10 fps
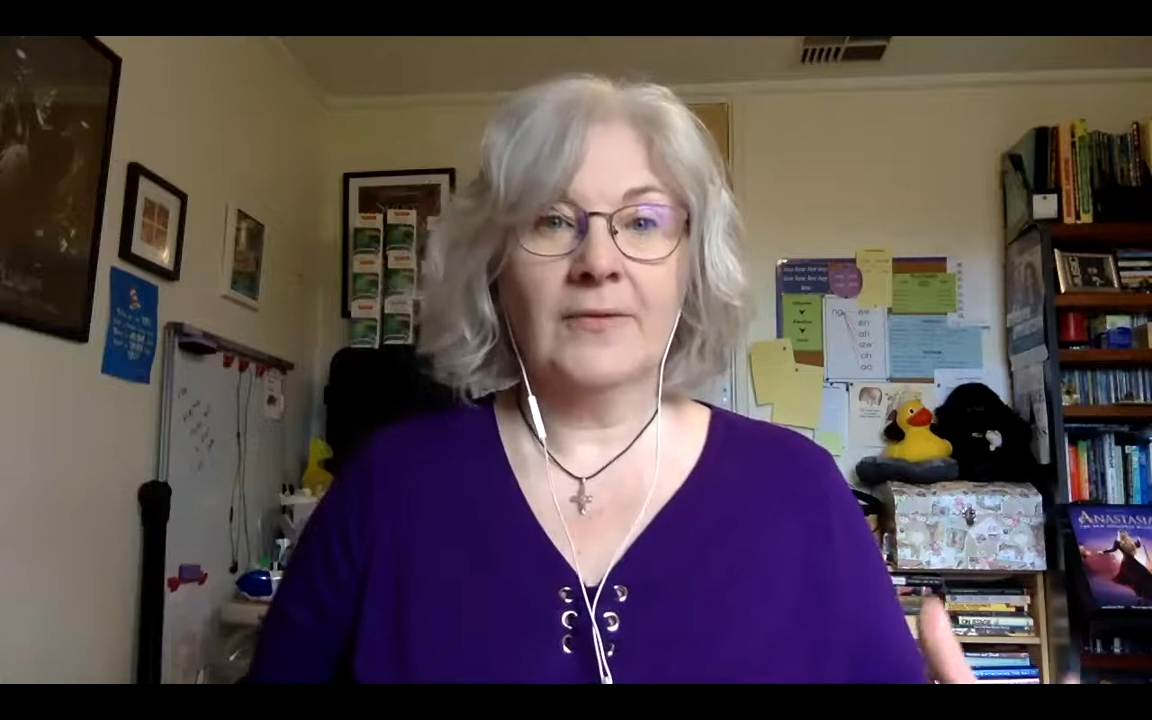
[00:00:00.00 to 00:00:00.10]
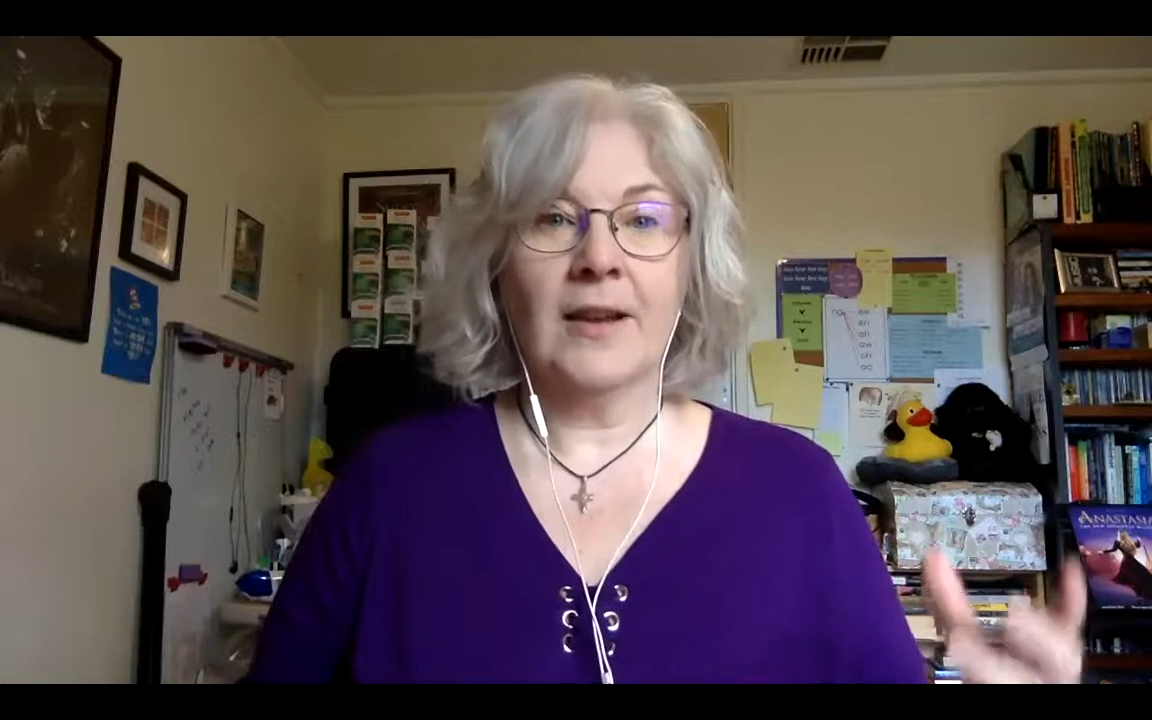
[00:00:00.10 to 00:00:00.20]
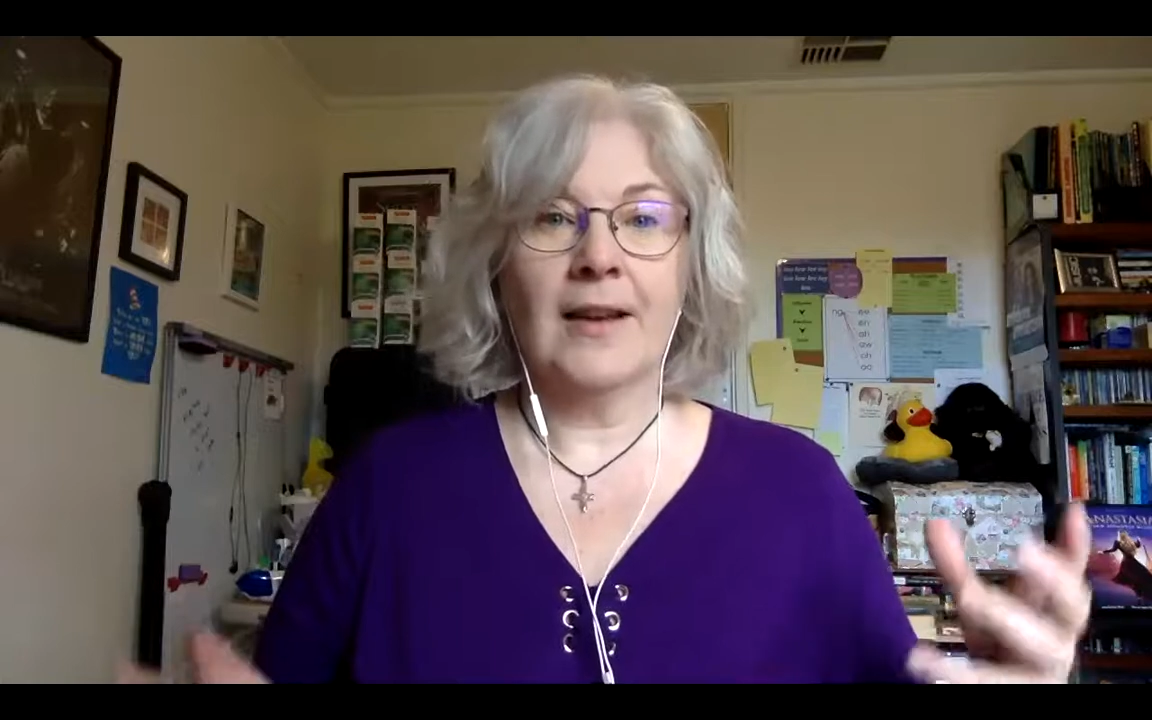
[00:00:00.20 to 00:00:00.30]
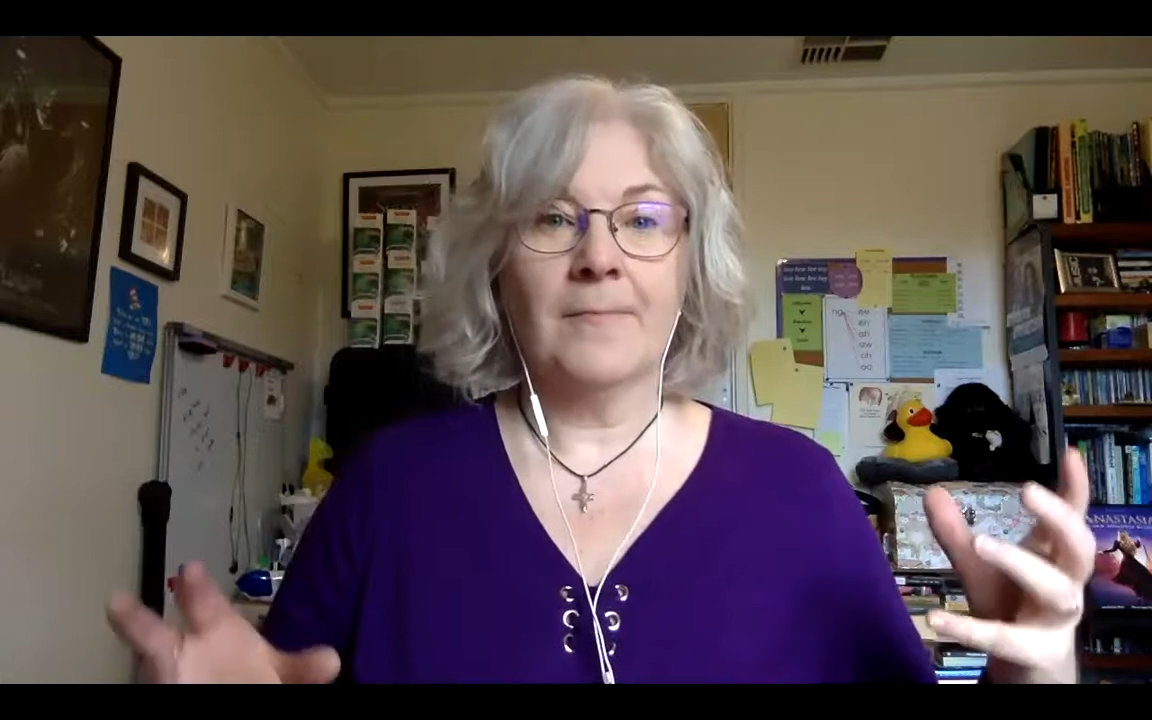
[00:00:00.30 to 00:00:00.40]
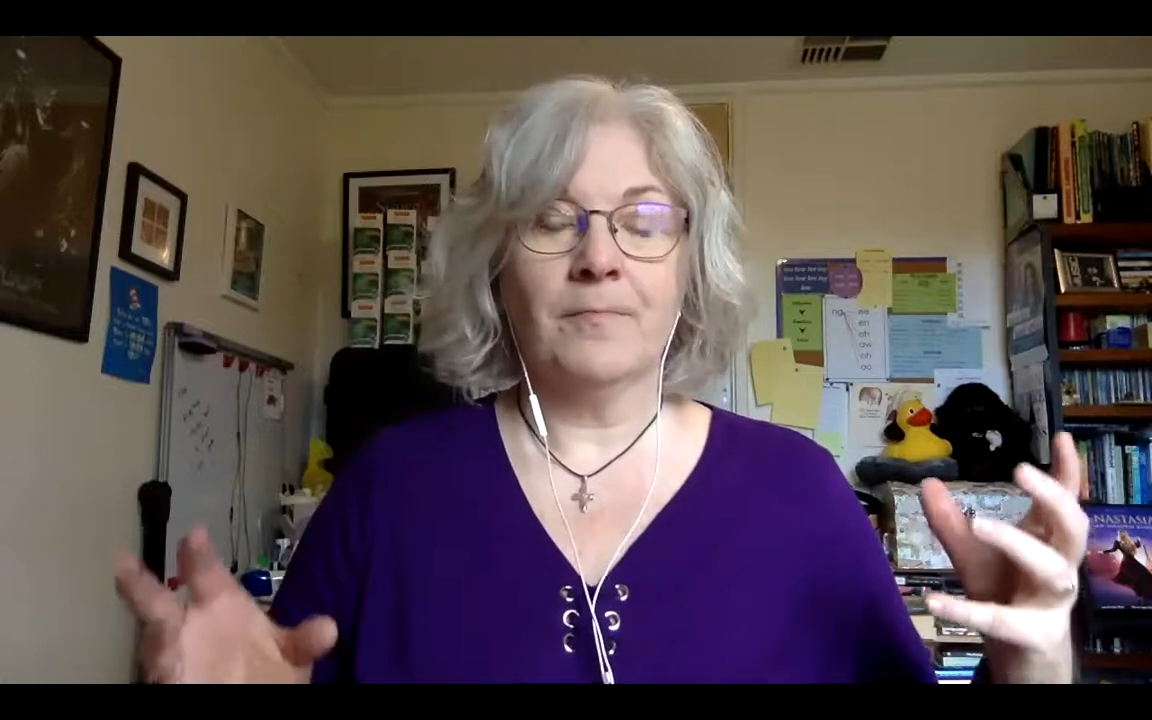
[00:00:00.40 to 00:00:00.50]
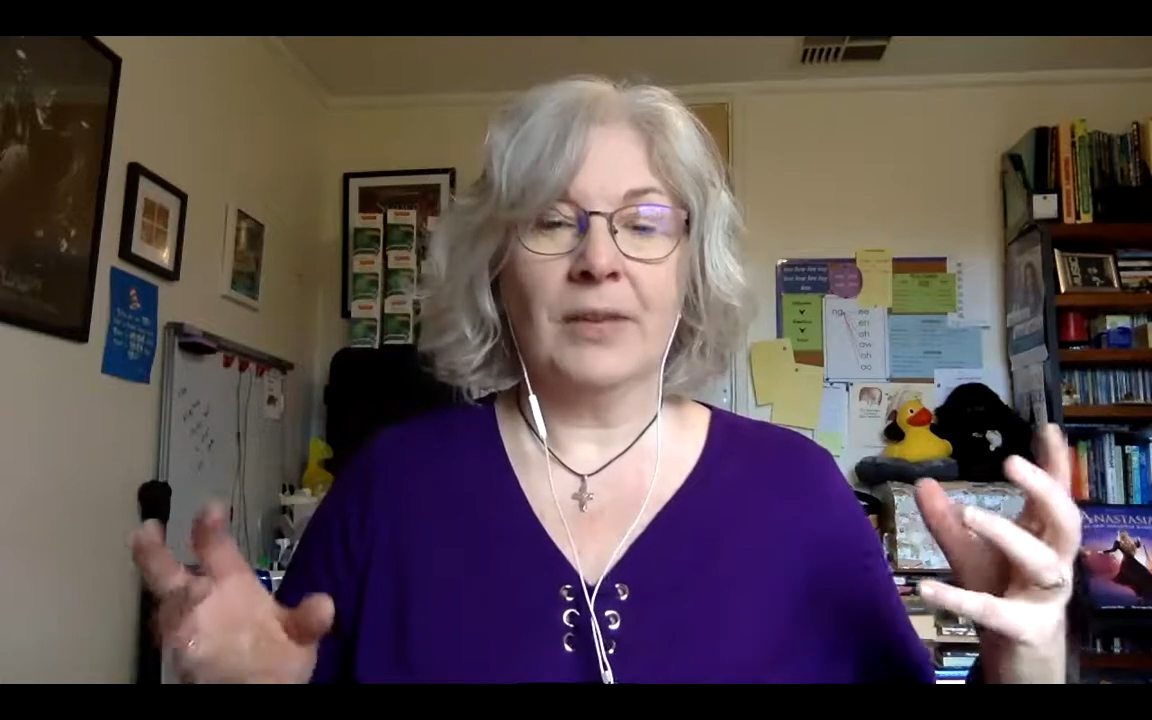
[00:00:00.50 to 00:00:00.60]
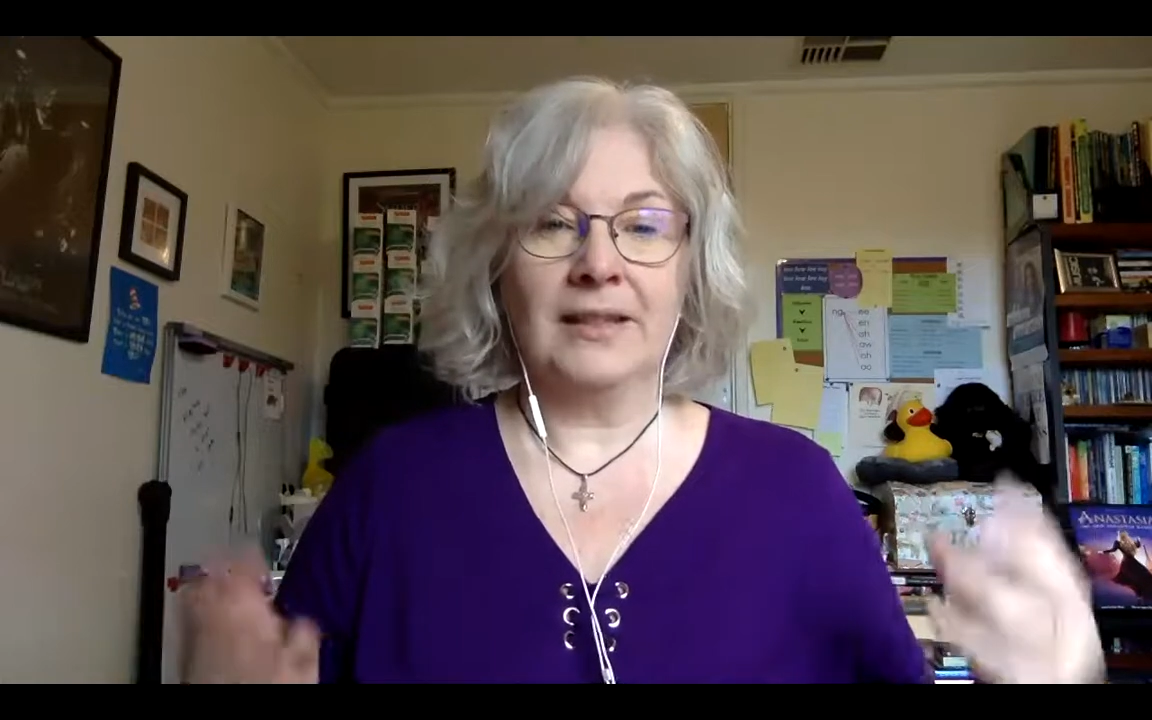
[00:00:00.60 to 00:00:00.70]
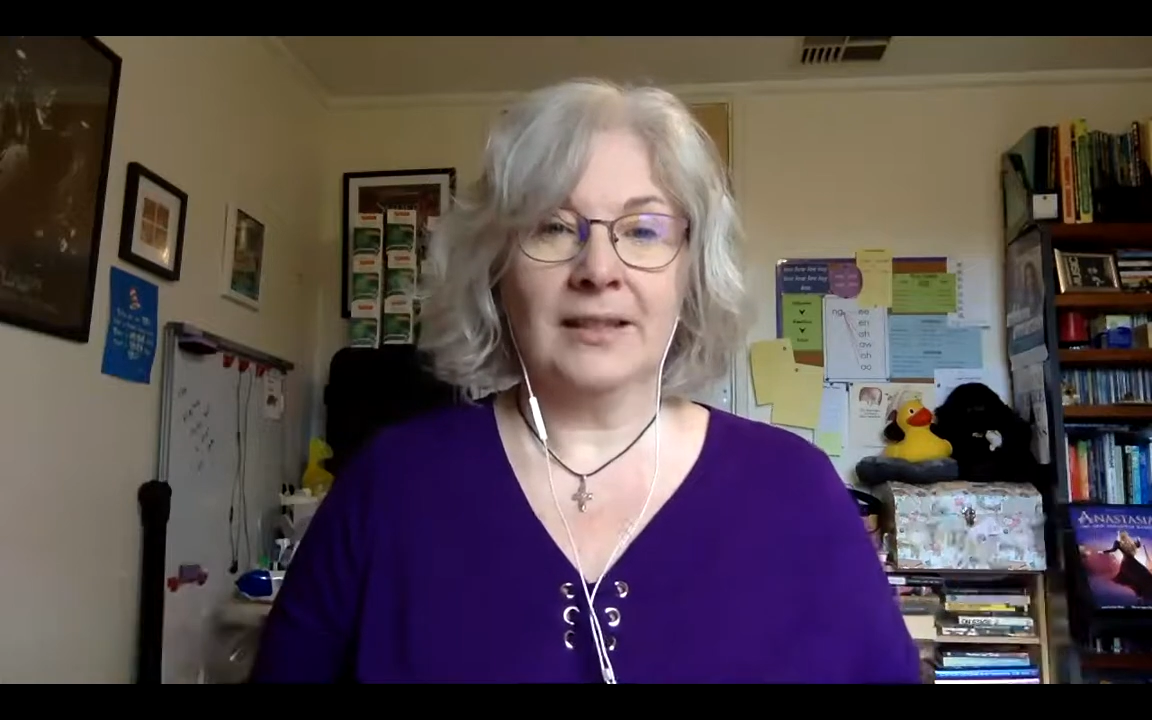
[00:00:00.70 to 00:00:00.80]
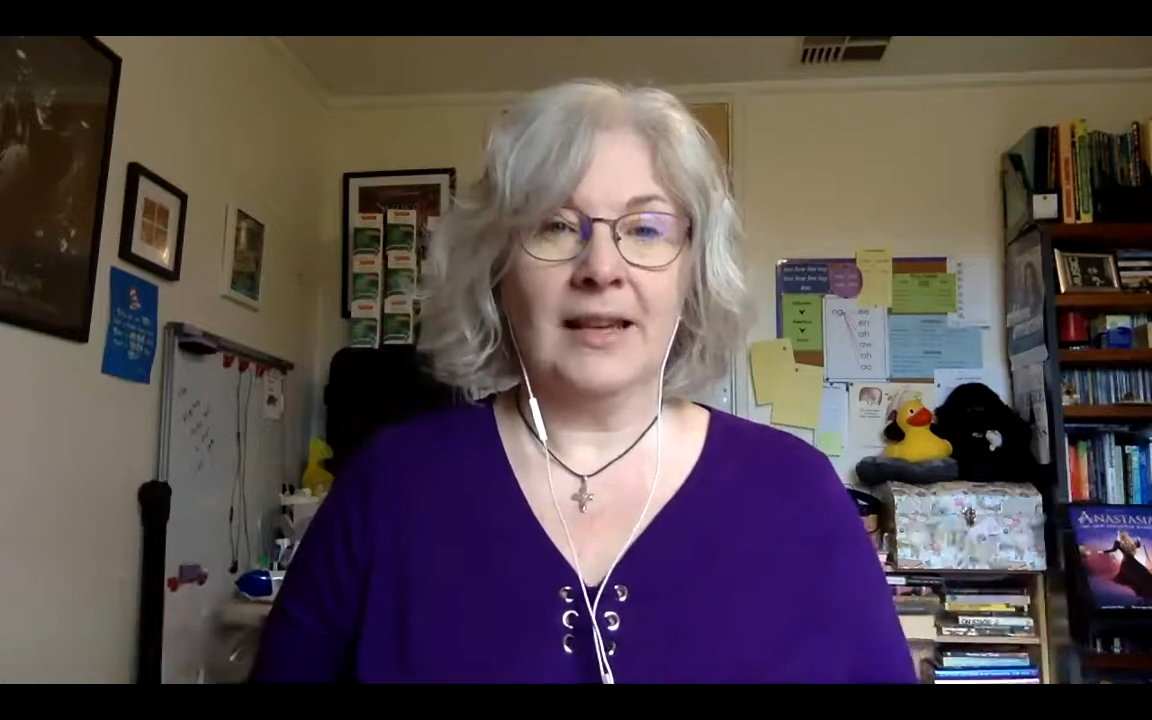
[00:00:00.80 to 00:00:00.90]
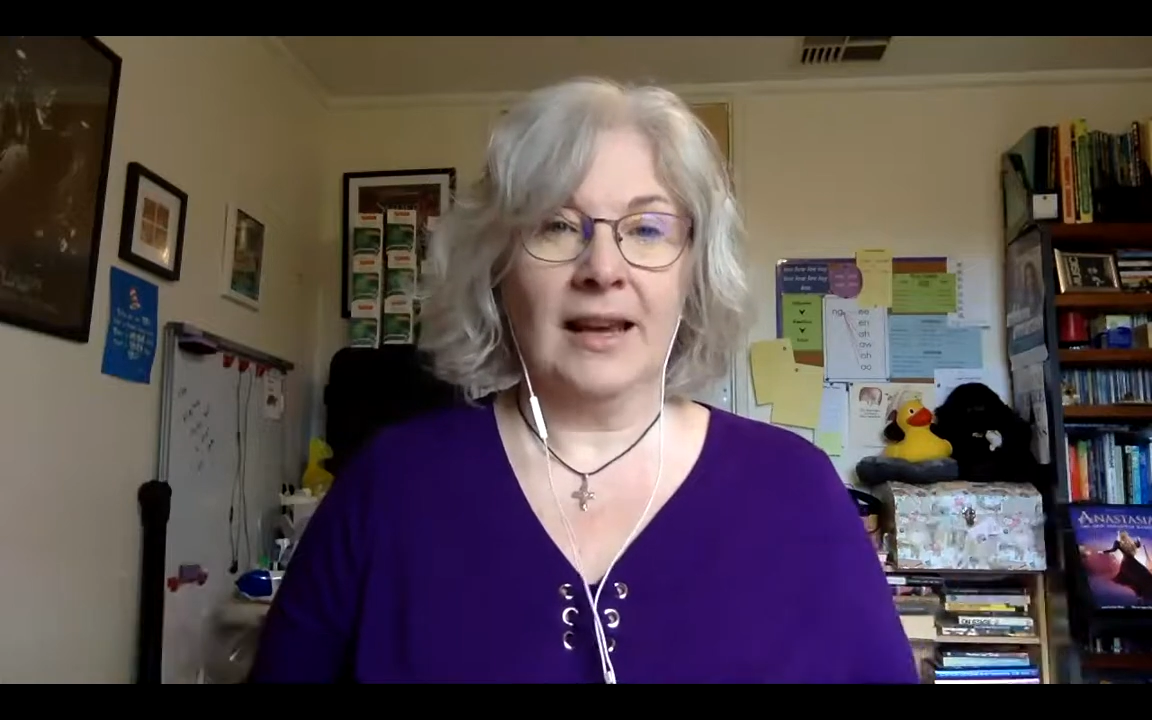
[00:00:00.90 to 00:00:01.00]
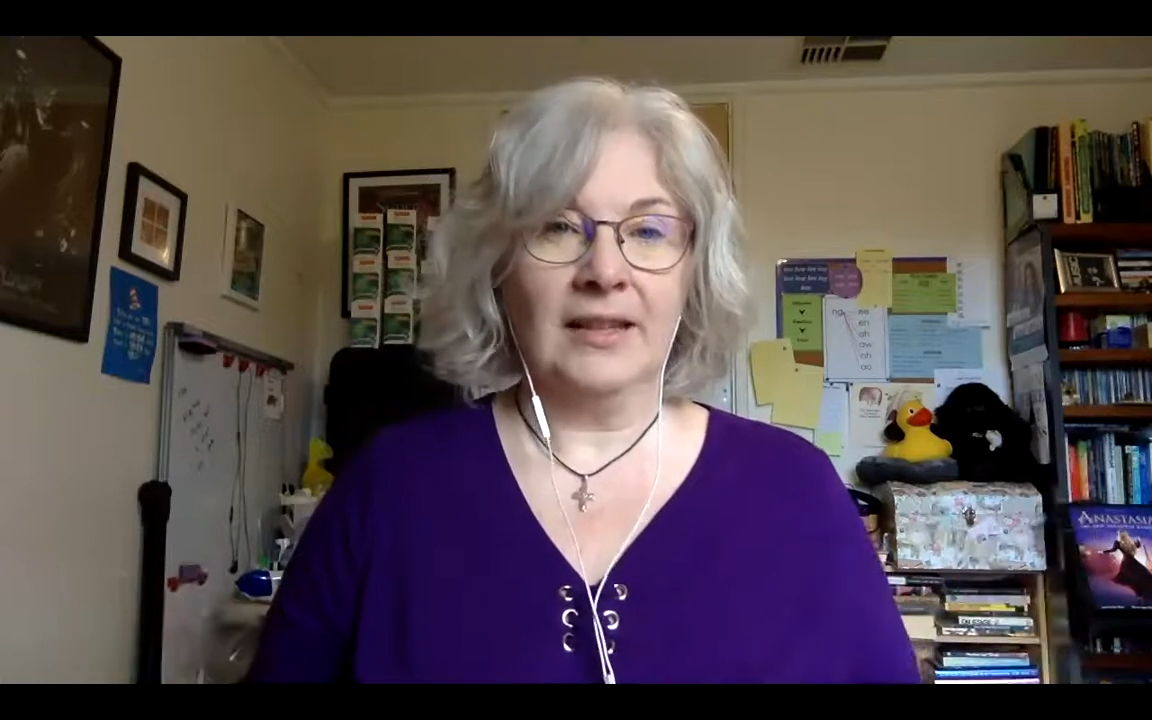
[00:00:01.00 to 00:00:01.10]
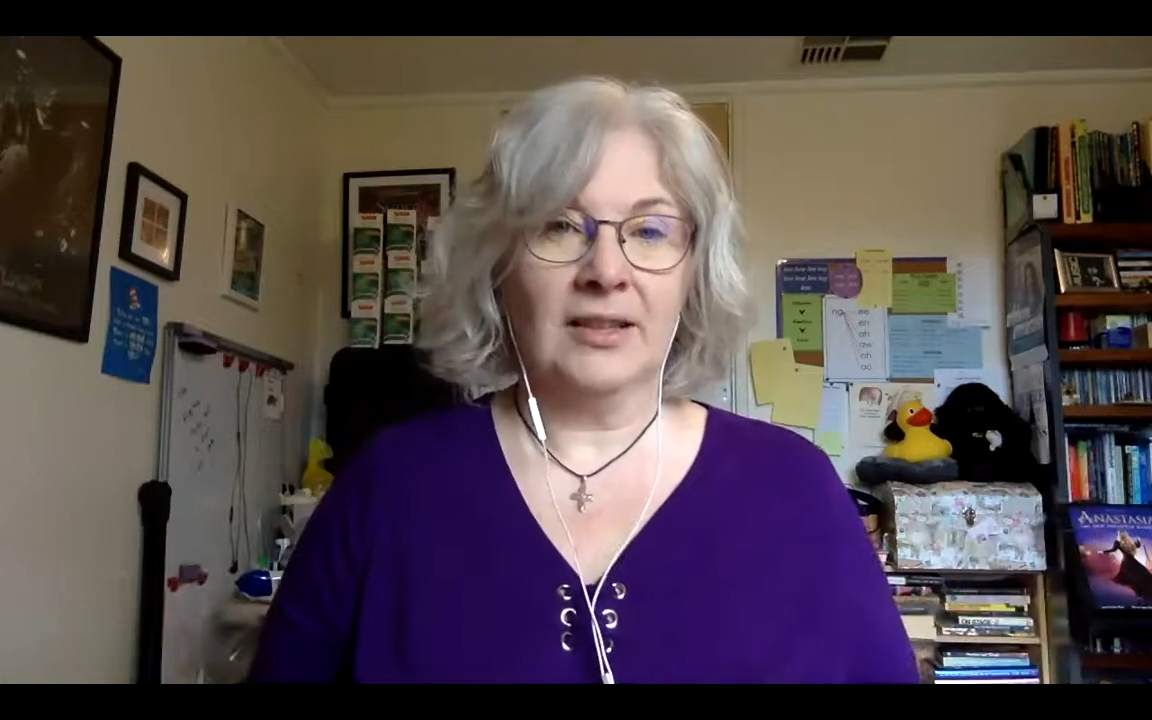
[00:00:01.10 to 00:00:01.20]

but today